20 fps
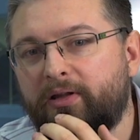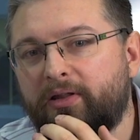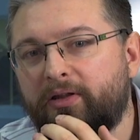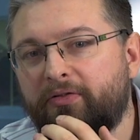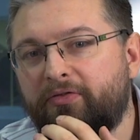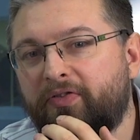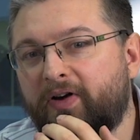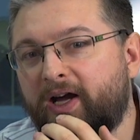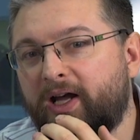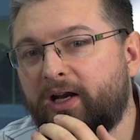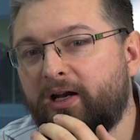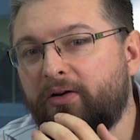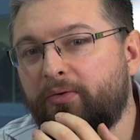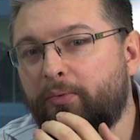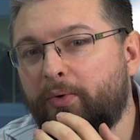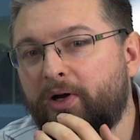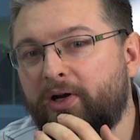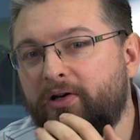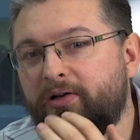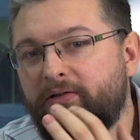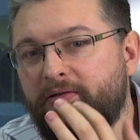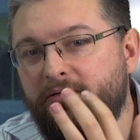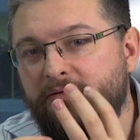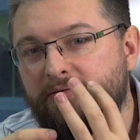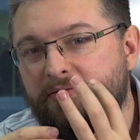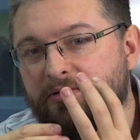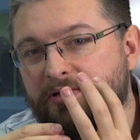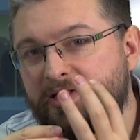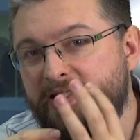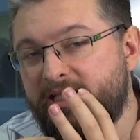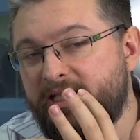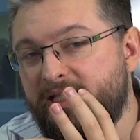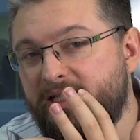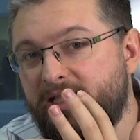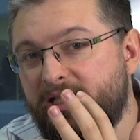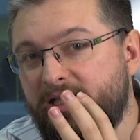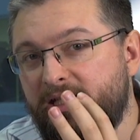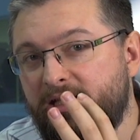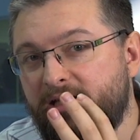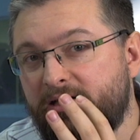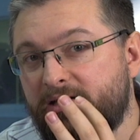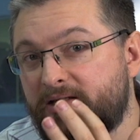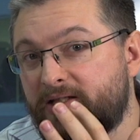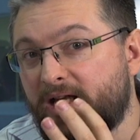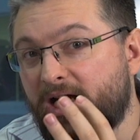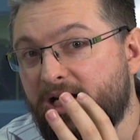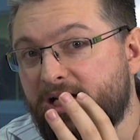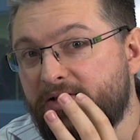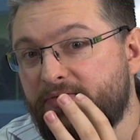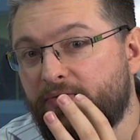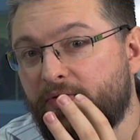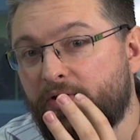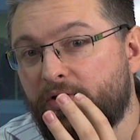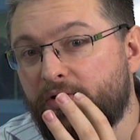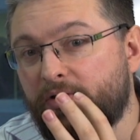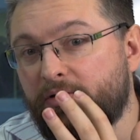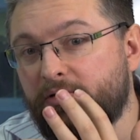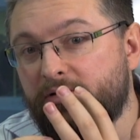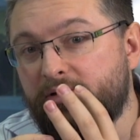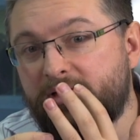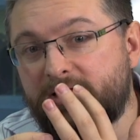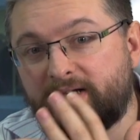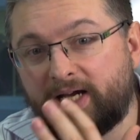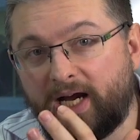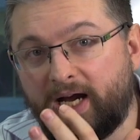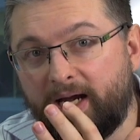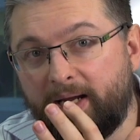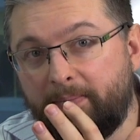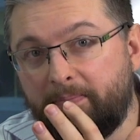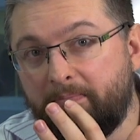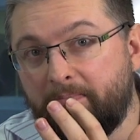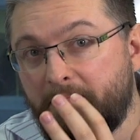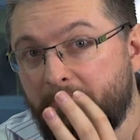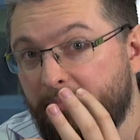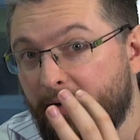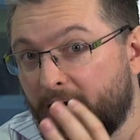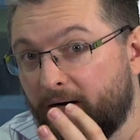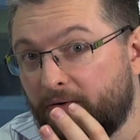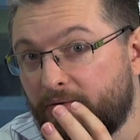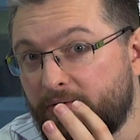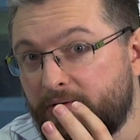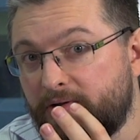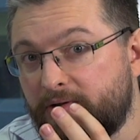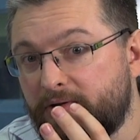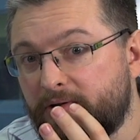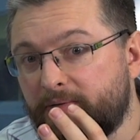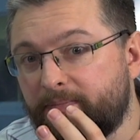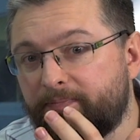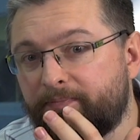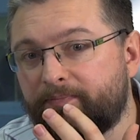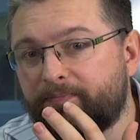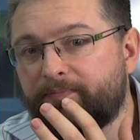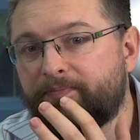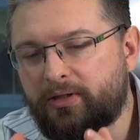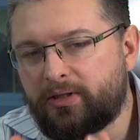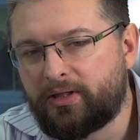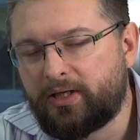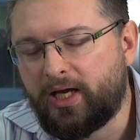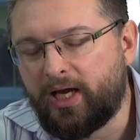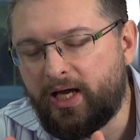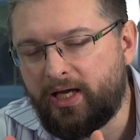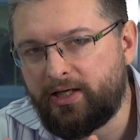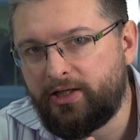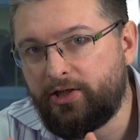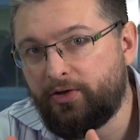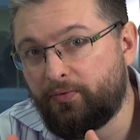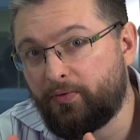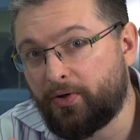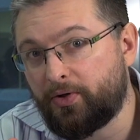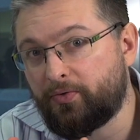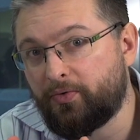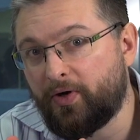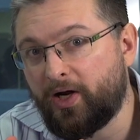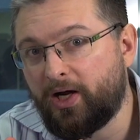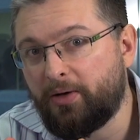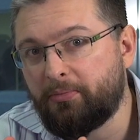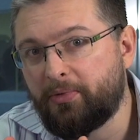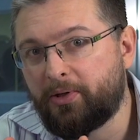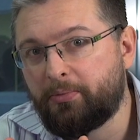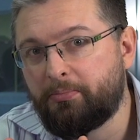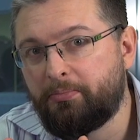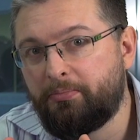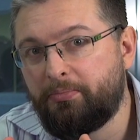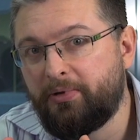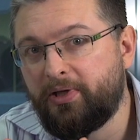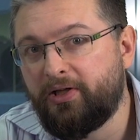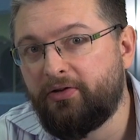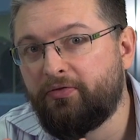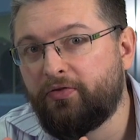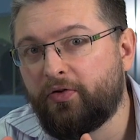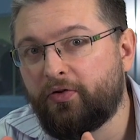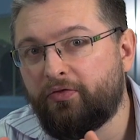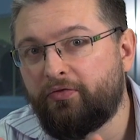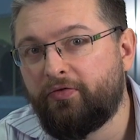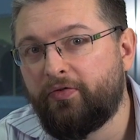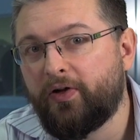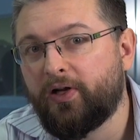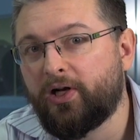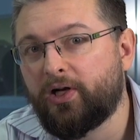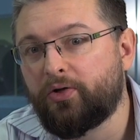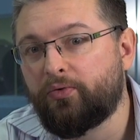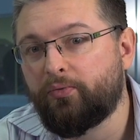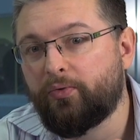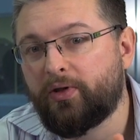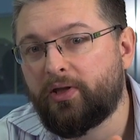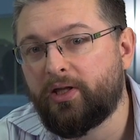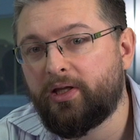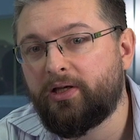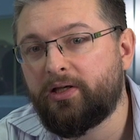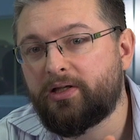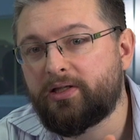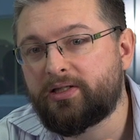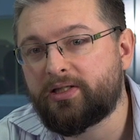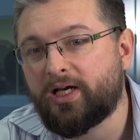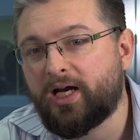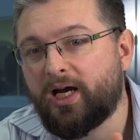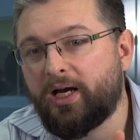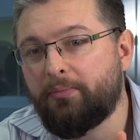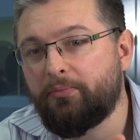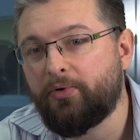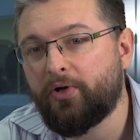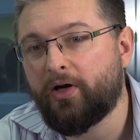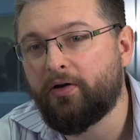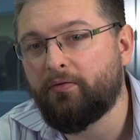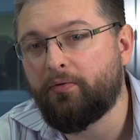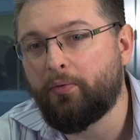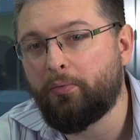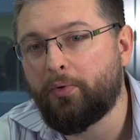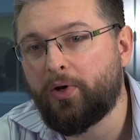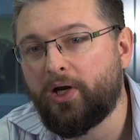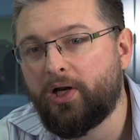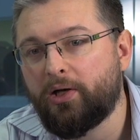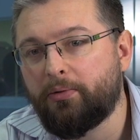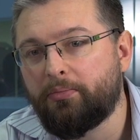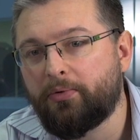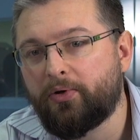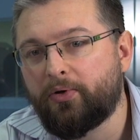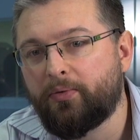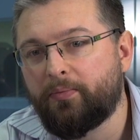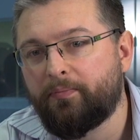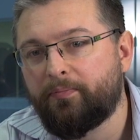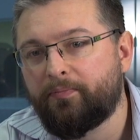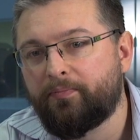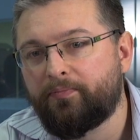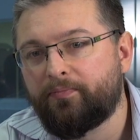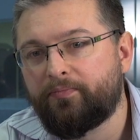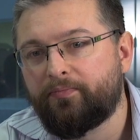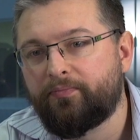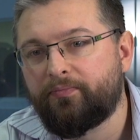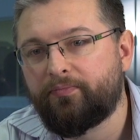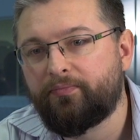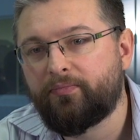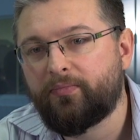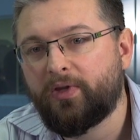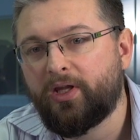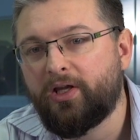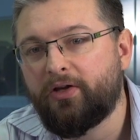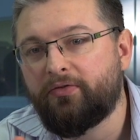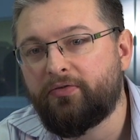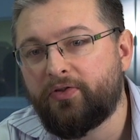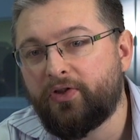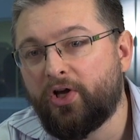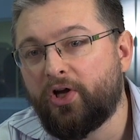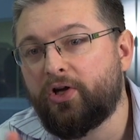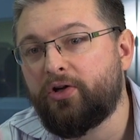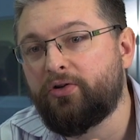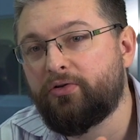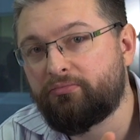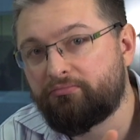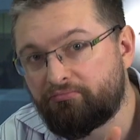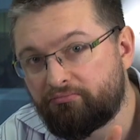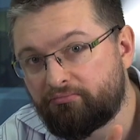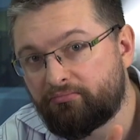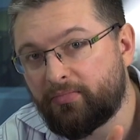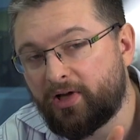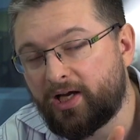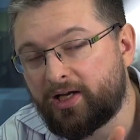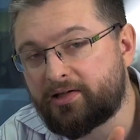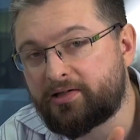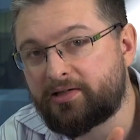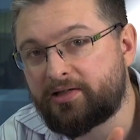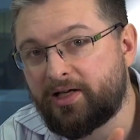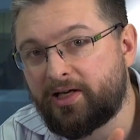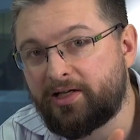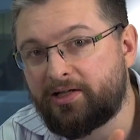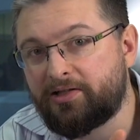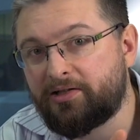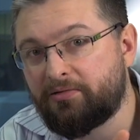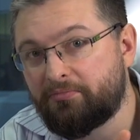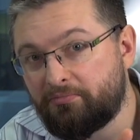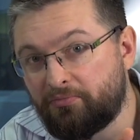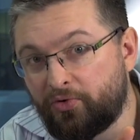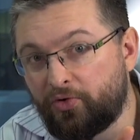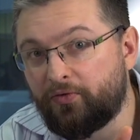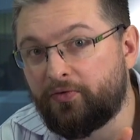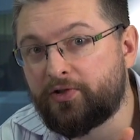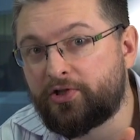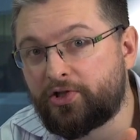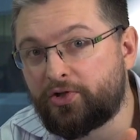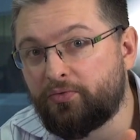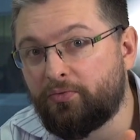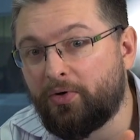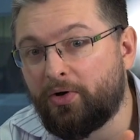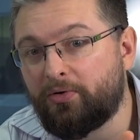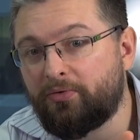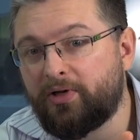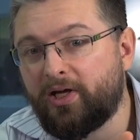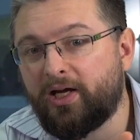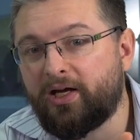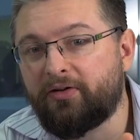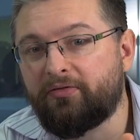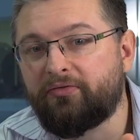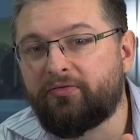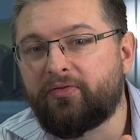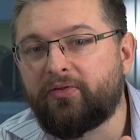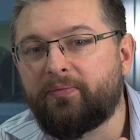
The final one, T, stands for time bound. Can your requirement be fulfilled within the time you have available? If not, as said, move it to won't have.